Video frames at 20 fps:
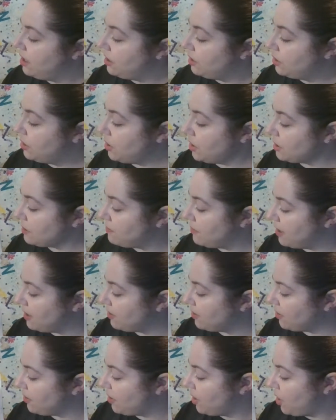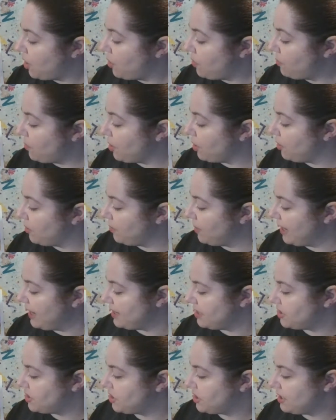"Look, Mother, we're
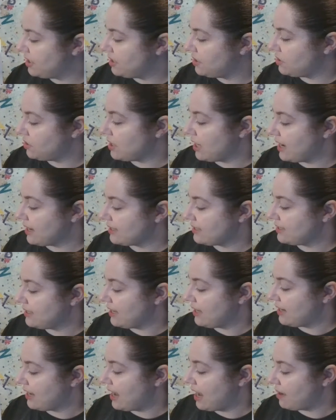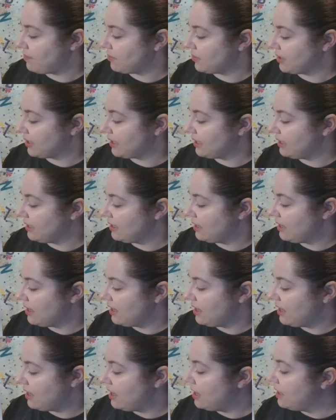rich," Jack said happily.
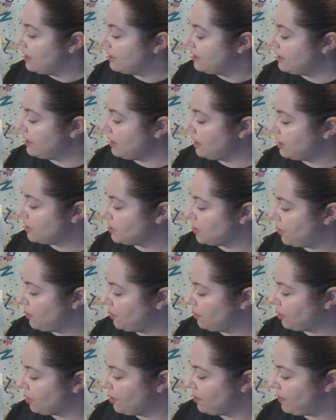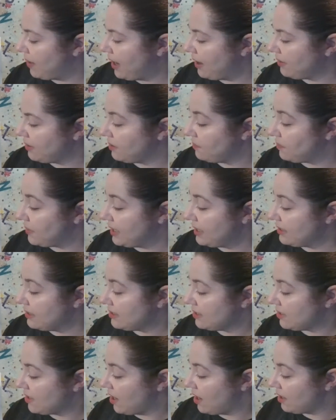Then he told her about the
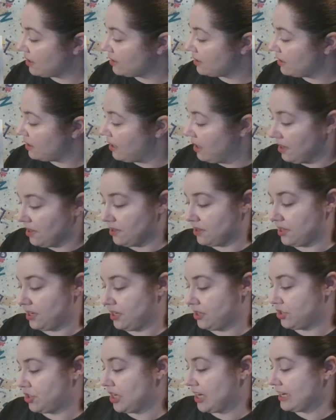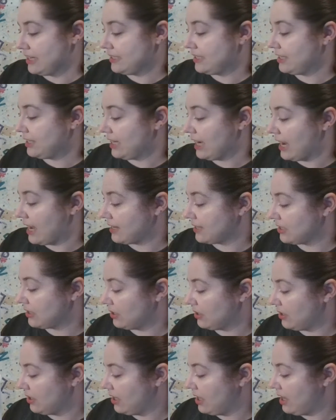beanstalk, the enchanted
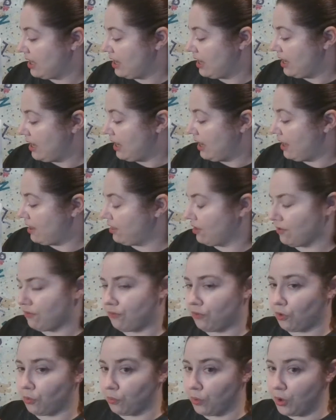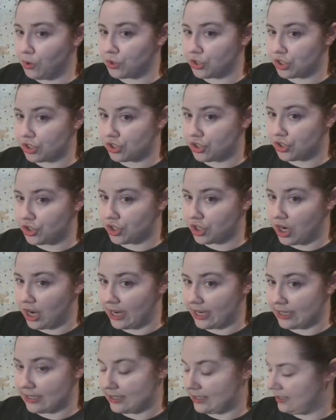castle, and the ferocious
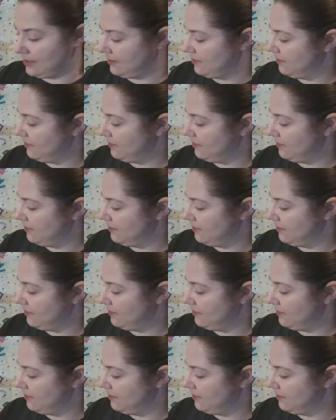giant.